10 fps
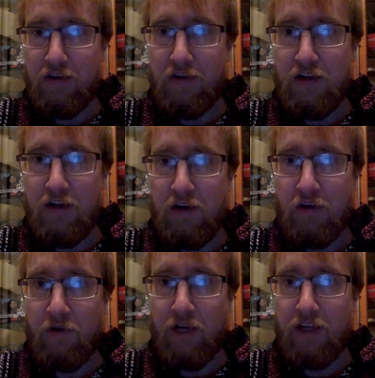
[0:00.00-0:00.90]
You
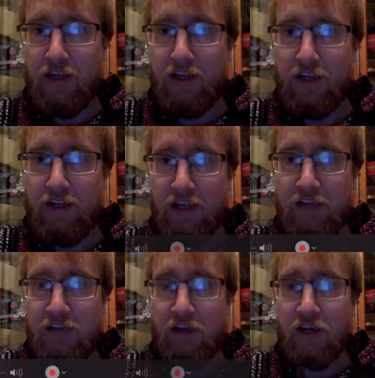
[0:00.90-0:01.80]
know,
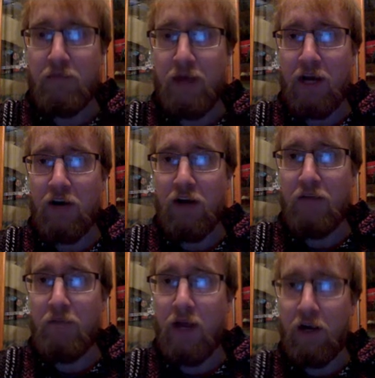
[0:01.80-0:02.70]
it's looking better
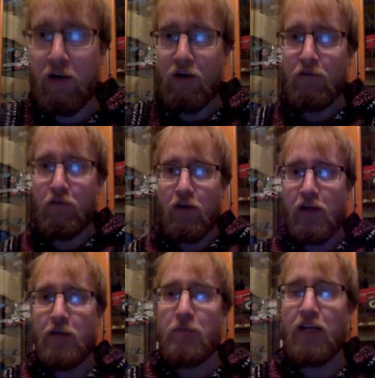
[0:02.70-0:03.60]
and better for
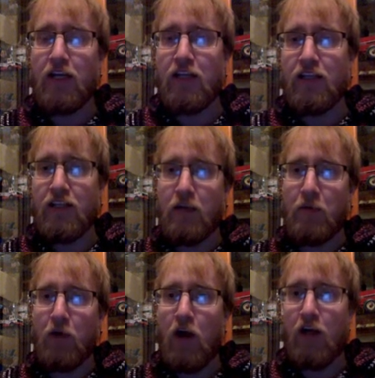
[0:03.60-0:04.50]
him getting the
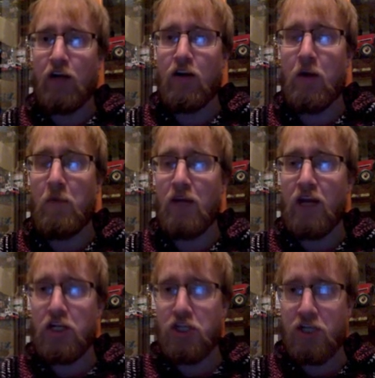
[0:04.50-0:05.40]
Democratic
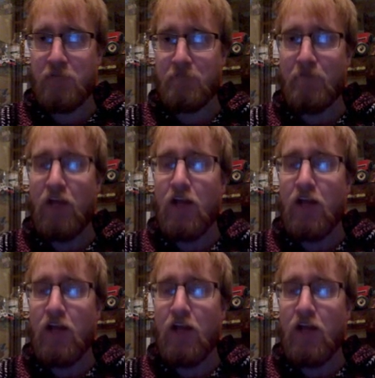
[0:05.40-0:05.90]
nomination,